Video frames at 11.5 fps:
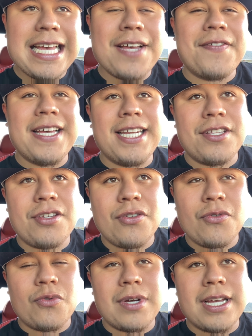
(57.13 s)

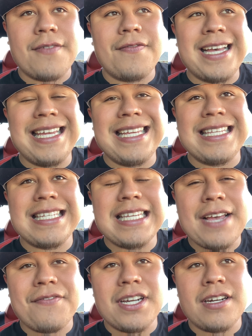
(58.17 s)
F82,
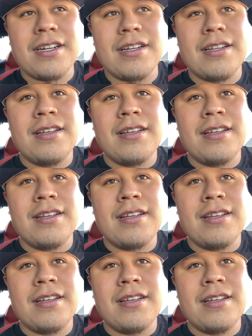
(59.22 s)
F87